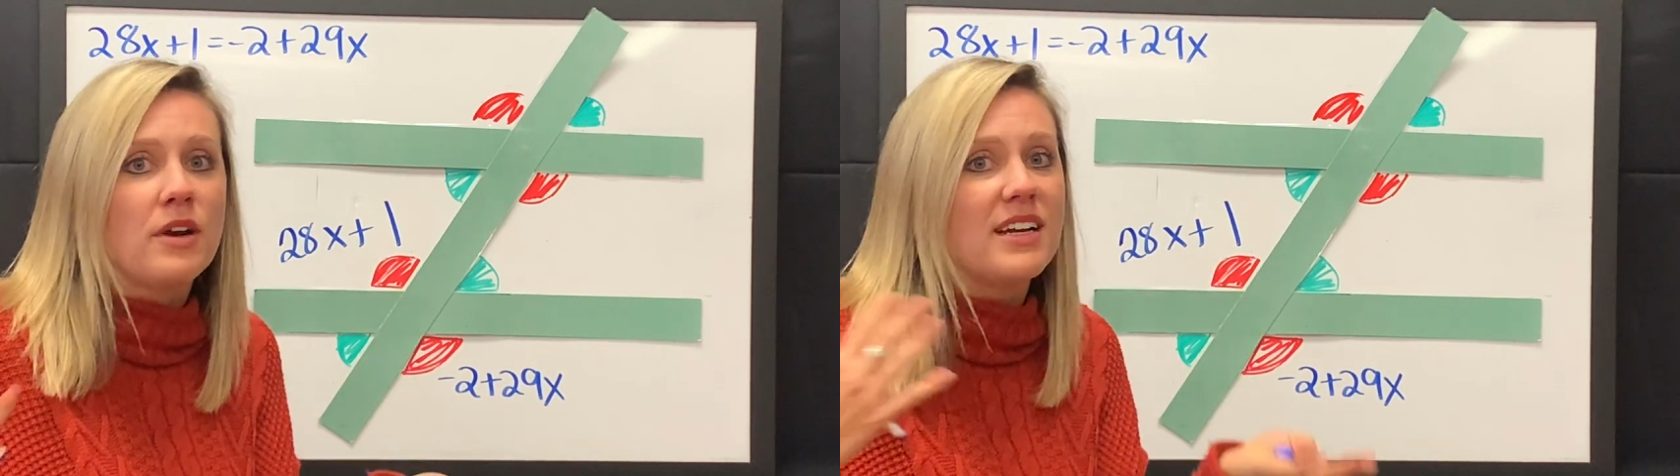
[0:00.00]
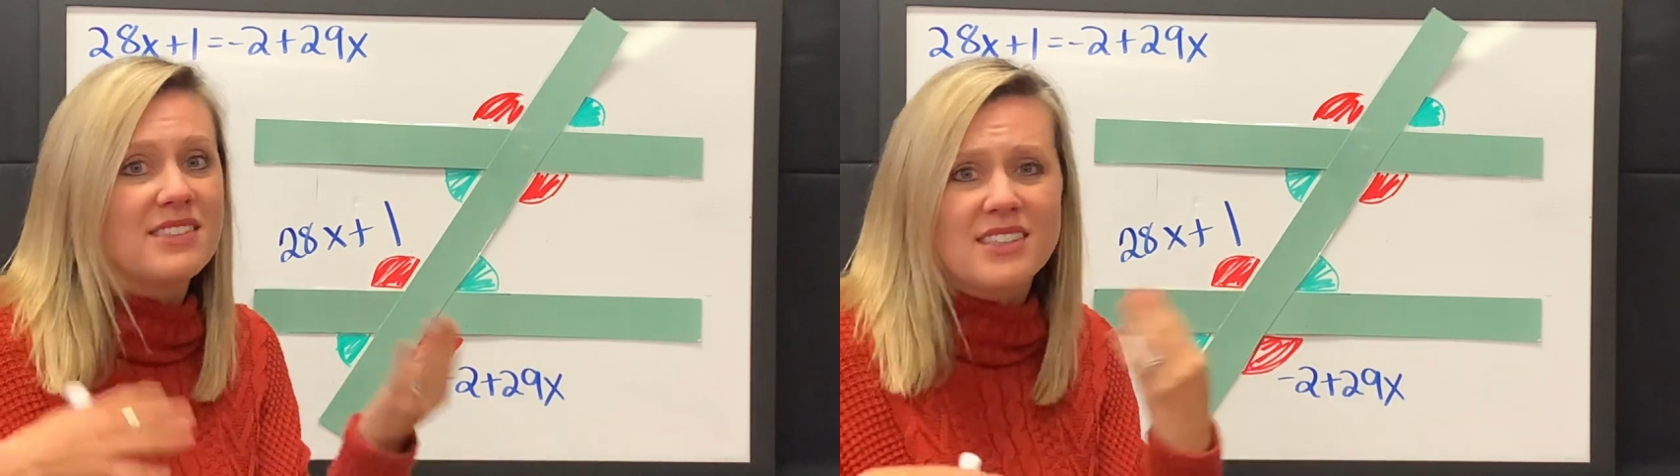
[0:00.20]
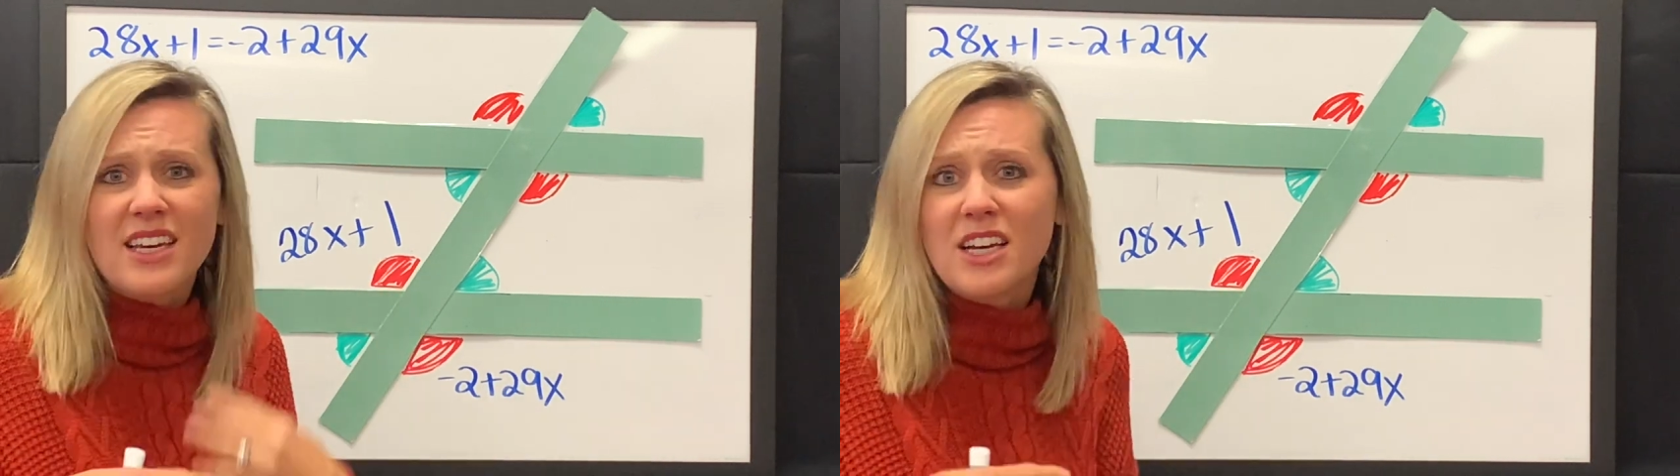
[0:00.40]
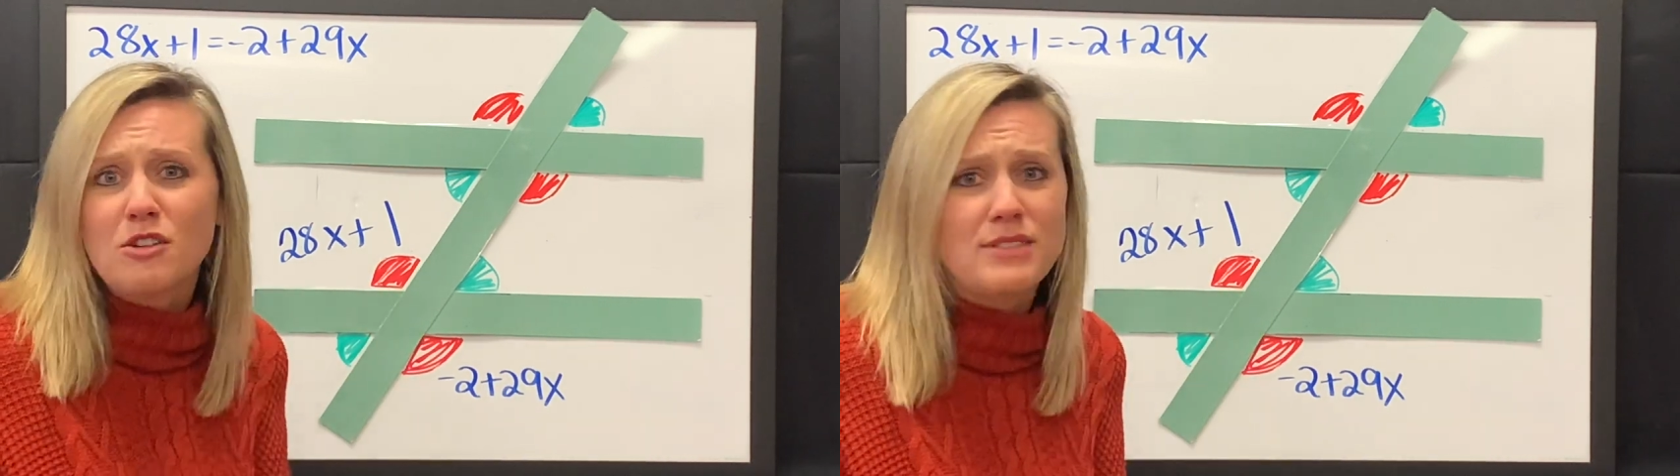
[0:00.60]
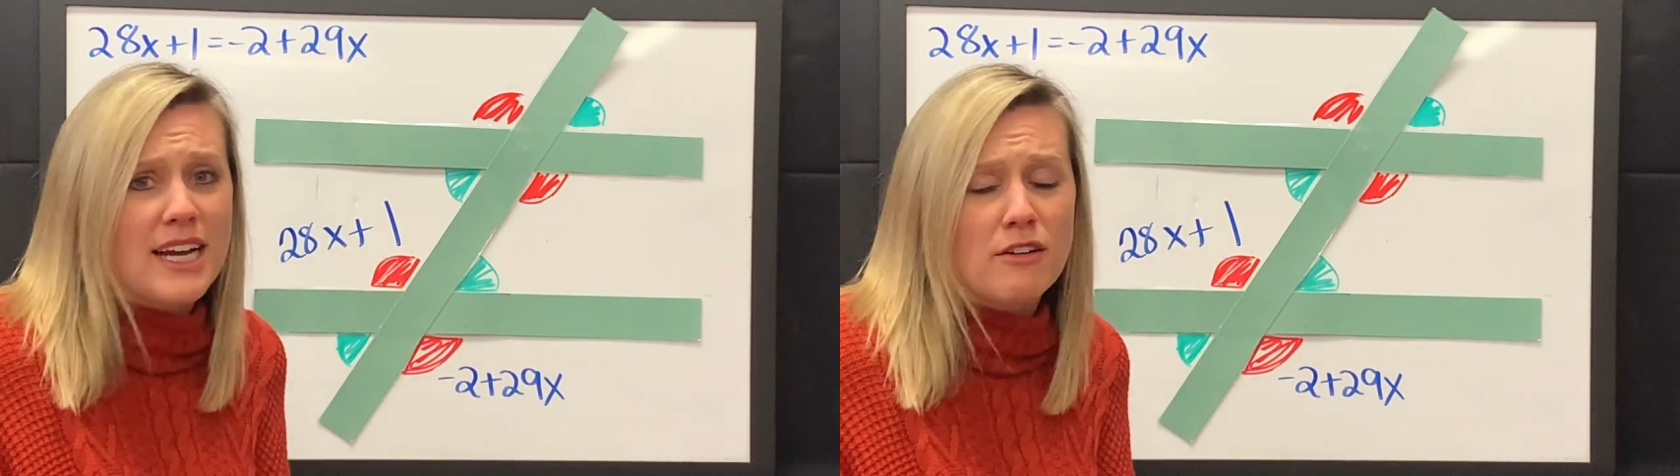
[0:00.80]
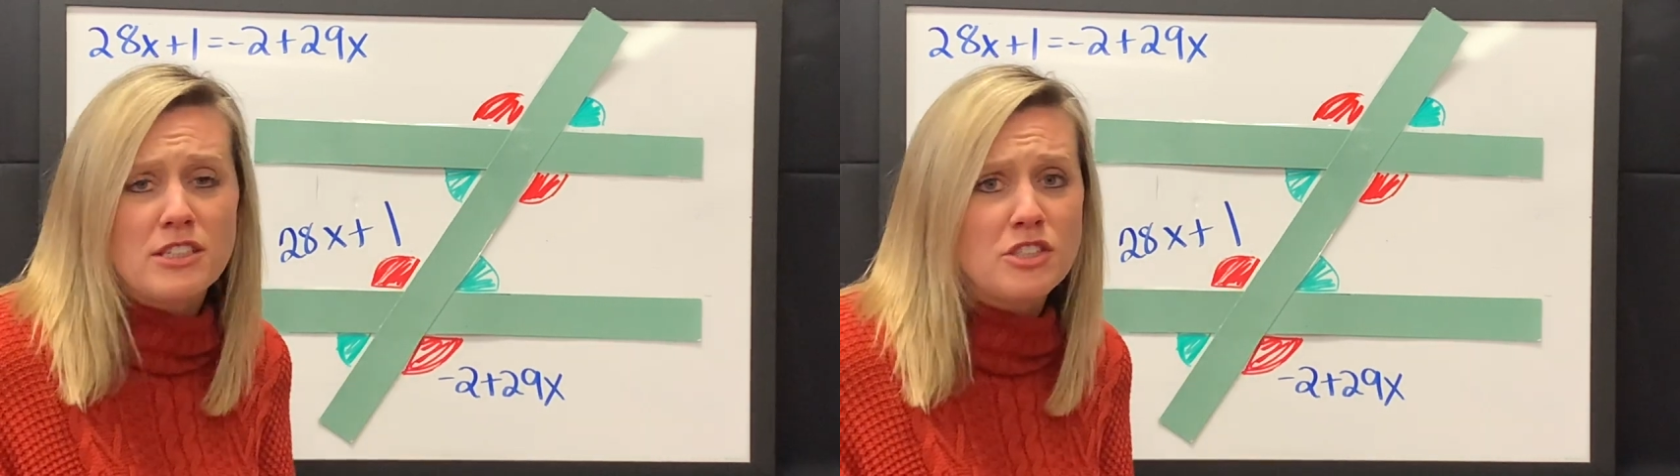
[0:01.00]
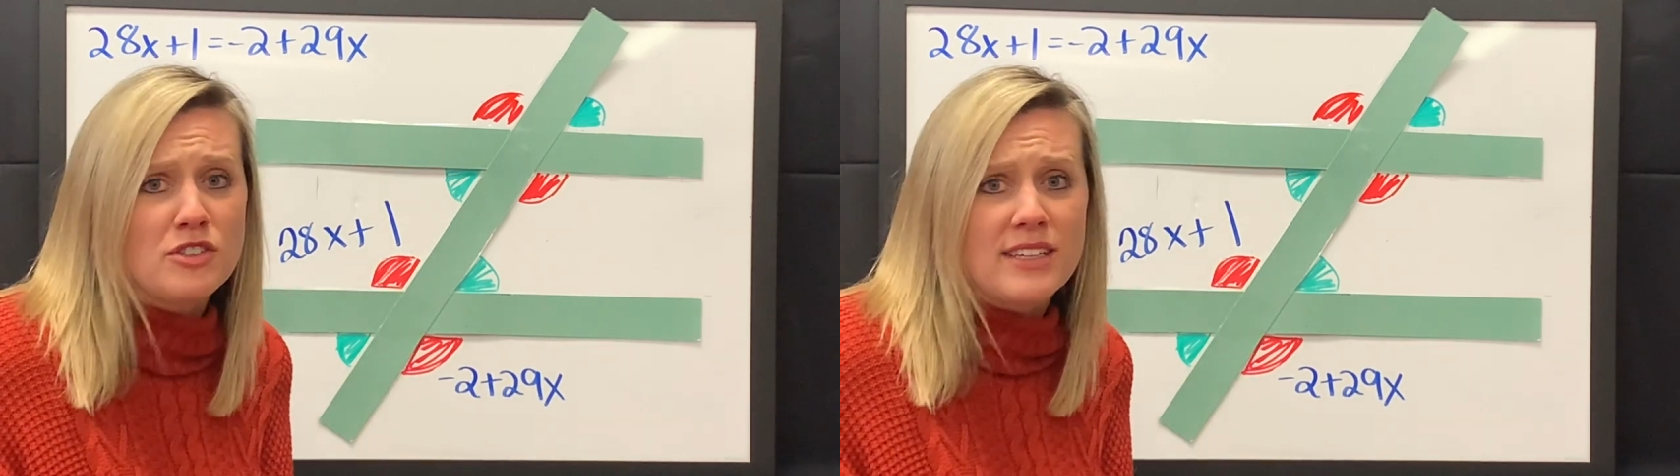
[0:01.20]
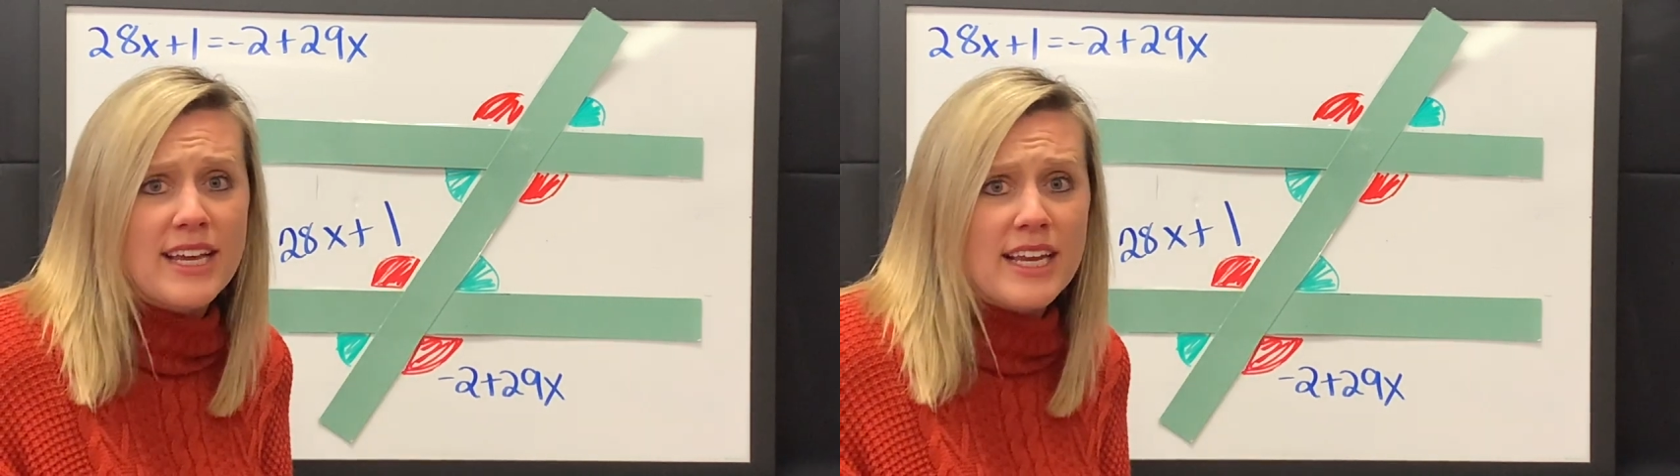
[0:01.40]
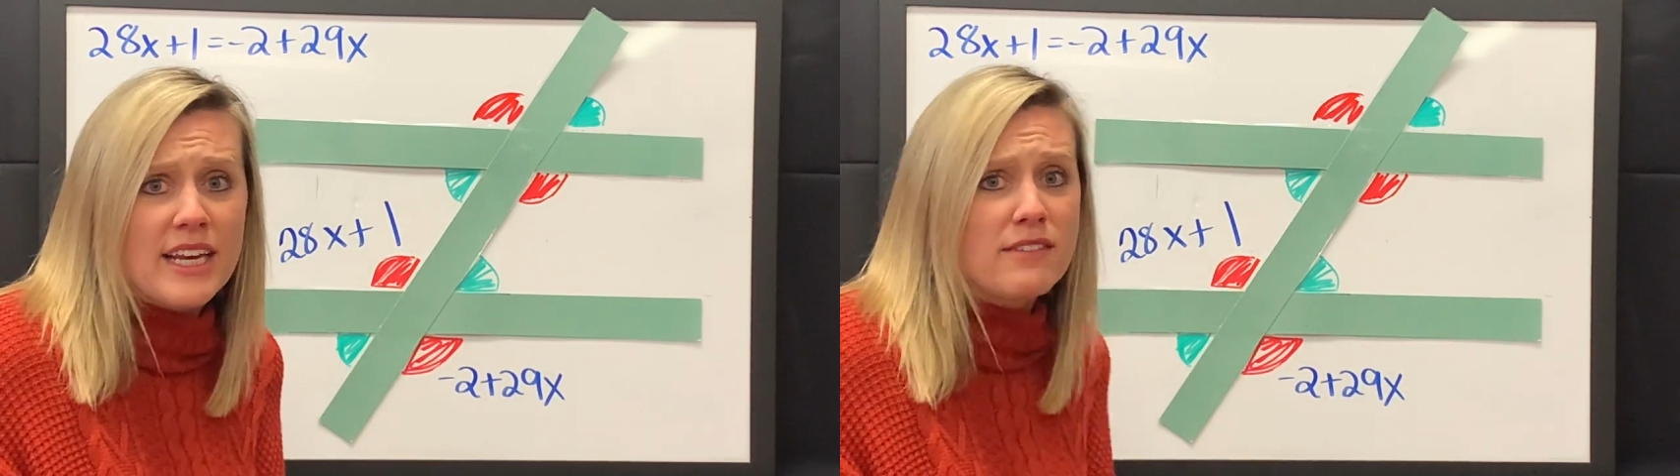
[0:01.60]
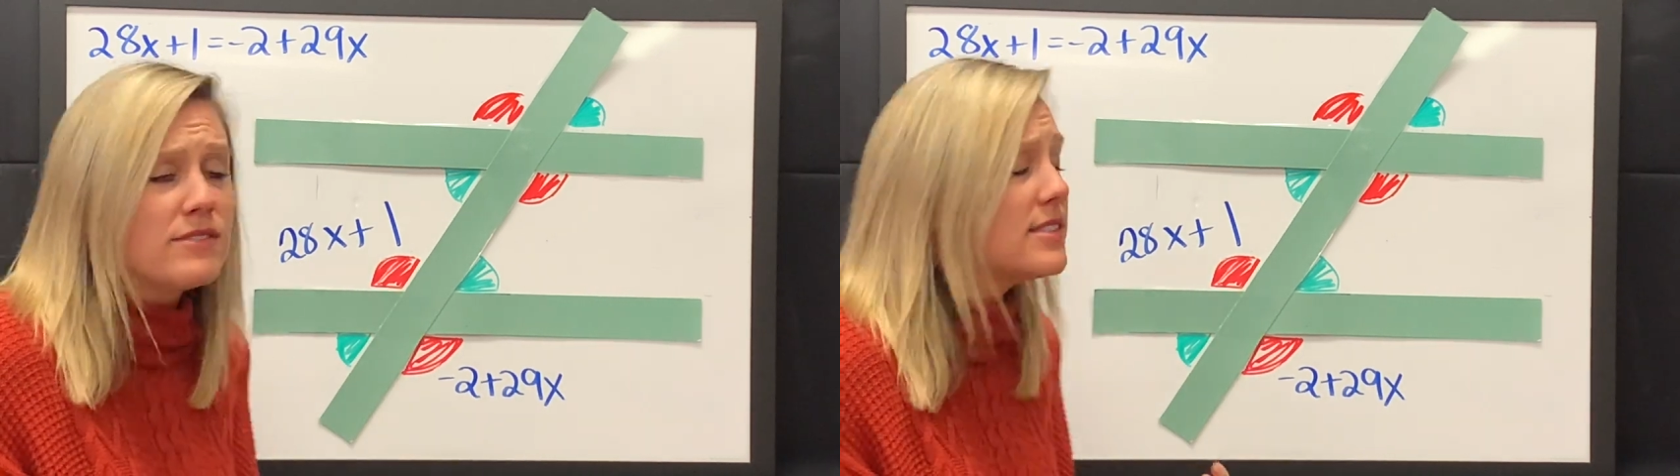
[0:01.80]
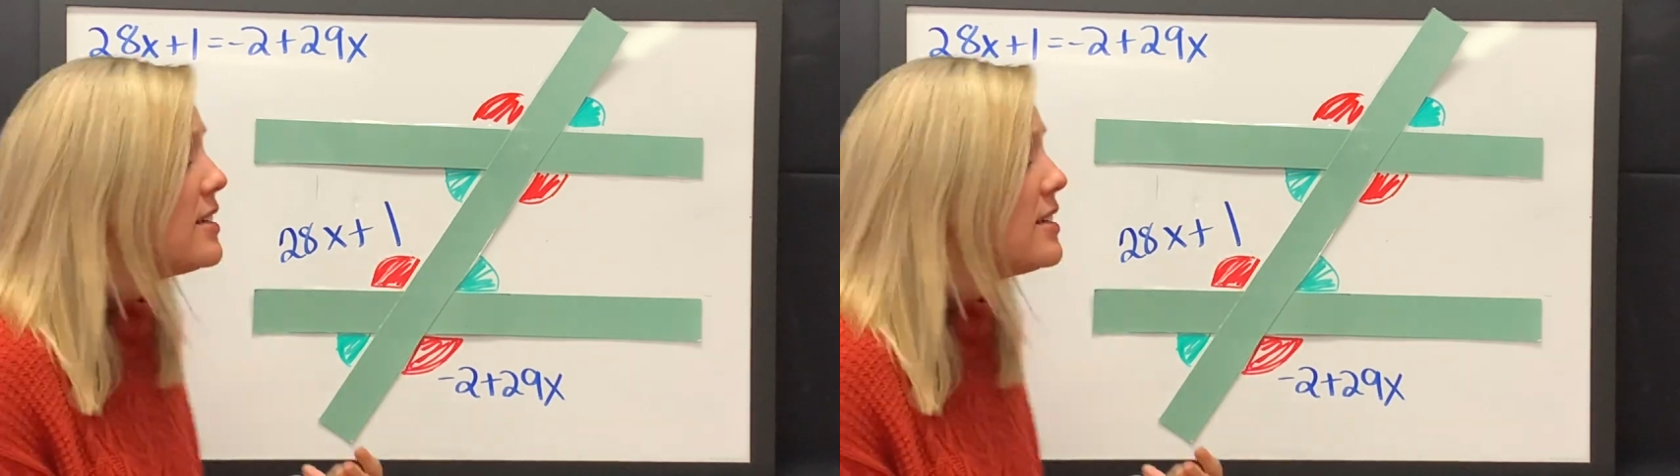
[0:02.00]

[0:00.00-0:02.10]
it's going to go down into the negatives.